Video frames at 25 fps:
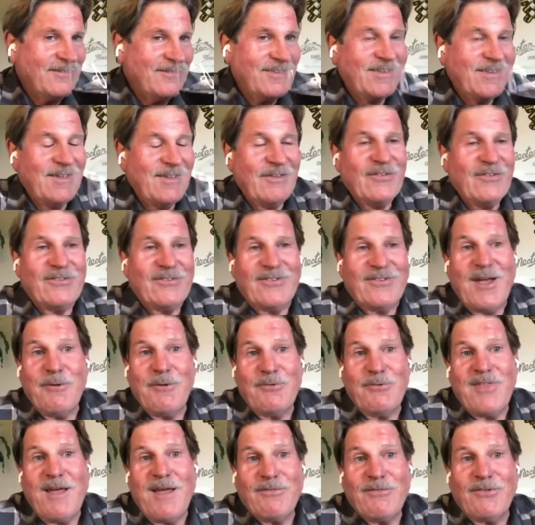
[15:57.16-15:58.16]
is I
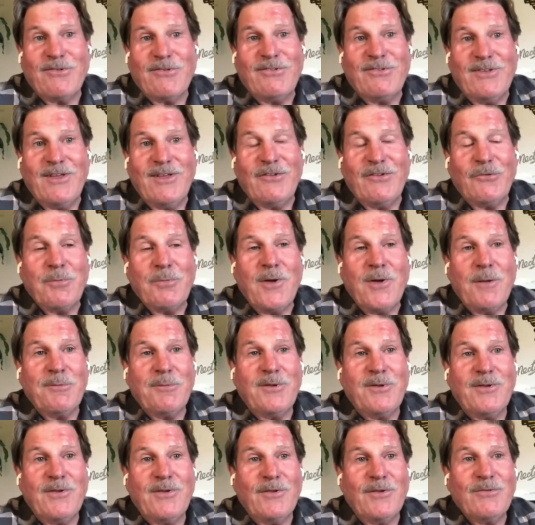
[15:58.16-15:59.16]
would have to say is probably
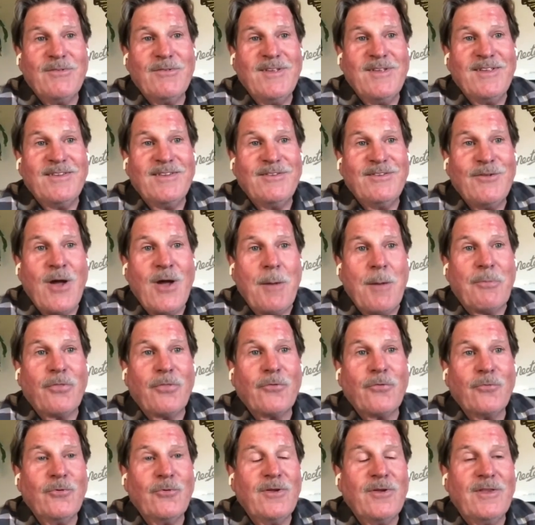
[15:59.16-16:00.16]
in the top
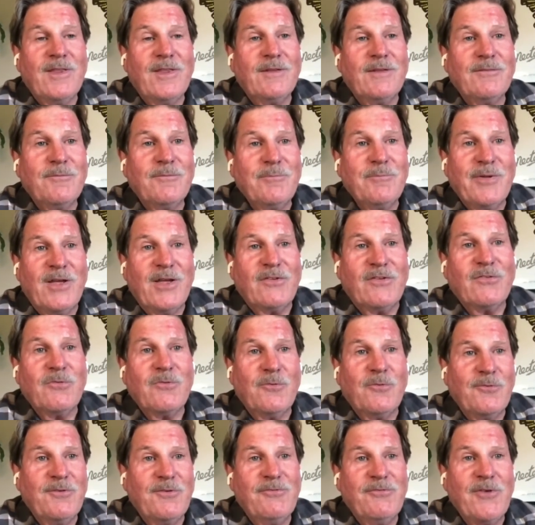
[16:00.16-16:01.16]
3 the best
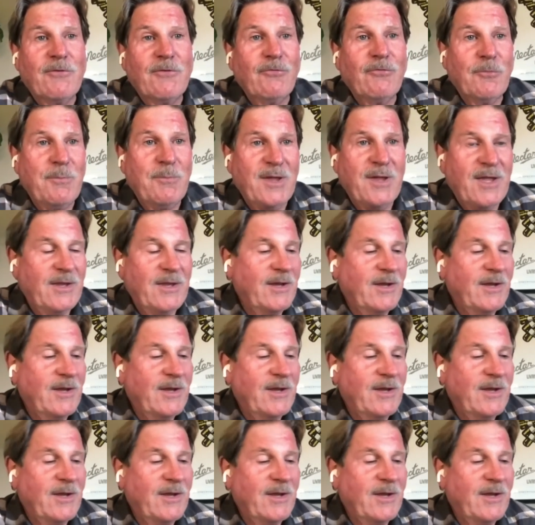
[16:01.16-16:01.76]
that we've ever made